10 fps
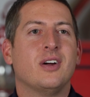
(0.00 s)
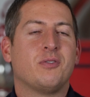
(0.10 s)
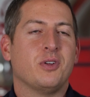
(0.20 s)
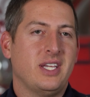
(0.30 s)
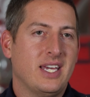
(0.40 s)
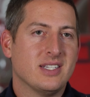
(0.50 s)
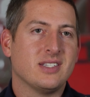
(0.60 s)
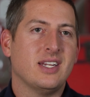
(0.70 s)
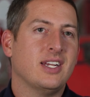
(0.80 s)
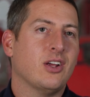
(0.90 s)
for the
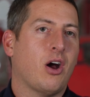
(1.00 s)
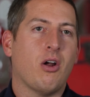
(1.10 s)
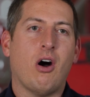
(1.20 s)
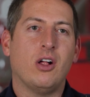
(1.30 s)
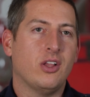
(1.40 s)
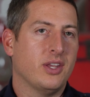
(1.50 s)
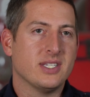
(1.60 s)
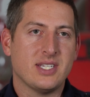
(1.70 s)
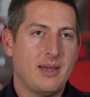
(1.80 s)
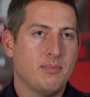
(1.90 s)
incident are all on the
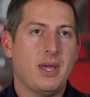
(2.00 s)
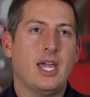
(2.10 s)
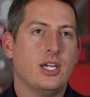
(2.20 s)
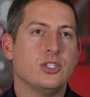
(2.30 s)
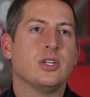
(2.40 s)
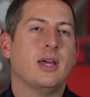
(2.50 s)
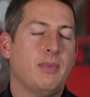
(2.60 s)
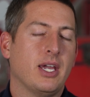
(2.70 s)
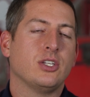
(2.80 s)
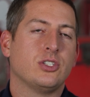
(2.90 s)
same page and
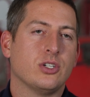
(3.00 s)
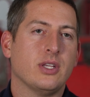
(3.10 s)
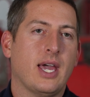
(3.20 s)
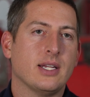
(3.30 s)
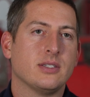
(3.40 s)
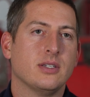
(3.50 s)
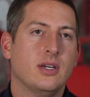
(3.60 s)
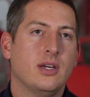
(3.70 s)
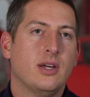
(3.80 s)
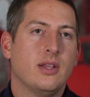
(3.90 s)
making sure that
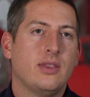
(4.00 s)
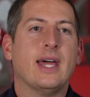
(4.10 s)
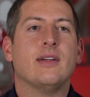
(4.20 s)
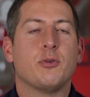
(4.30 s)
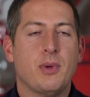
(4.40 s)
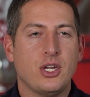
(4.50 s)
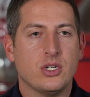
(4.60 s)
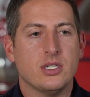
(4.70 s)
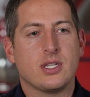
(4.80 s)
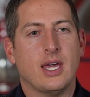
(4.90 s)
that
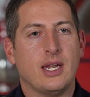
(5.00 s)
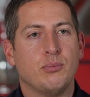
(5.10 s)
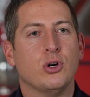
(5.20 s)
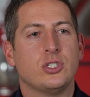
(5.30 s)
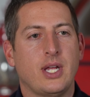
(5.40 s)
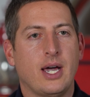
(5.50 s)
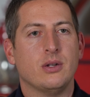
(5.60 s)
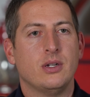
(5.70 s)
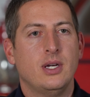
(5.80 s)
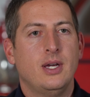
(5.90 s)
information is getting pushed
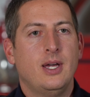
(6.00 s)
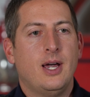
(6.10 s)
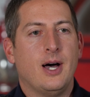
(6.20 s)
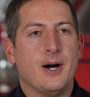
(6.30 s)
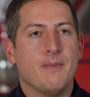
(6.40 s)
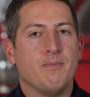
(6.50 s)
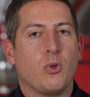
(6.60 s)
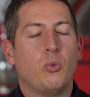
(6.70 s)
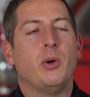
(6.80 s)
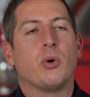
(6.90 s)
out.
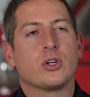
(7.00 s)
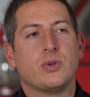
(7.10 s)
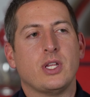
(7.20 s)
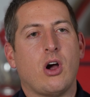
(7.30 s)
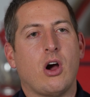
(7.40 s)
We worked really